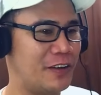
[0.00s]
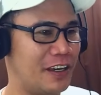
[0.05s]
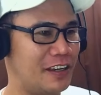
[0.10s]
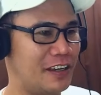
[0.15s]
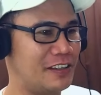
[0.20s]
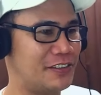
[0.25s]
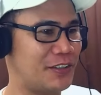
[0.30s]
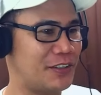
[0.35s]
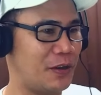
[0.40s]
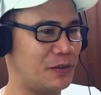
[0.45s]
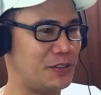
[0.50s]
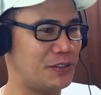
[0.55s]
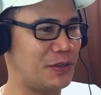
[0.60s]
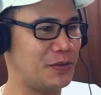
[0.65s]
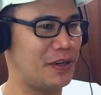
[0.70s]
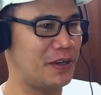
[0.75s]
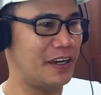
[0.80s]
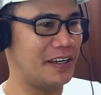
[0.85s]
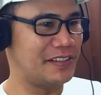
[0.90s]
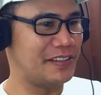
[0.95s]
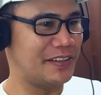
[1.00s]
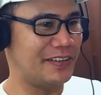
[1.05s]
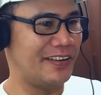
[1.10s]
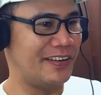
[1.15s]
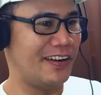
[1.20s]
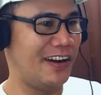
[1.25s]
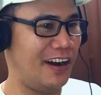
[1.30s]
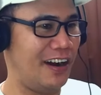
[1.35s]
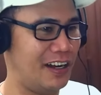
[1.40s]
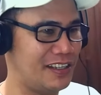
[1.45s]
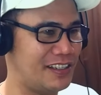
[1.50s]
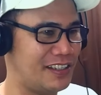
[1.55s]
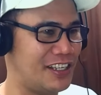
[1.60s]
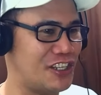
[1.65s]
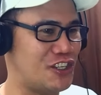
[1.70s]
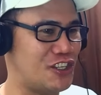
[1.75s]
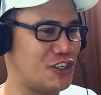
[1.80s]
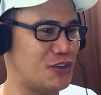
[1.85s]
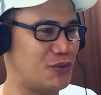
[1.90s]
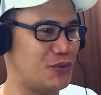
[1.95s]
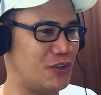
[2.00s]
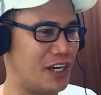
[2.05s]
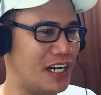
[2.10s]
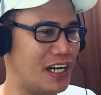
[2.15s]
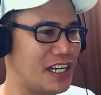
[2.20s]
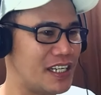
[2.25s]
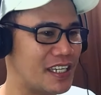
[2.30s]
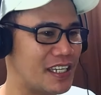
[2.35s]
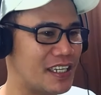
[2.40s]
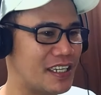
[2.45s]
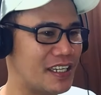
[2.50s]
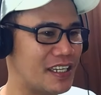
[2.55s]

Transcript: Okay, so two guys are on the truck.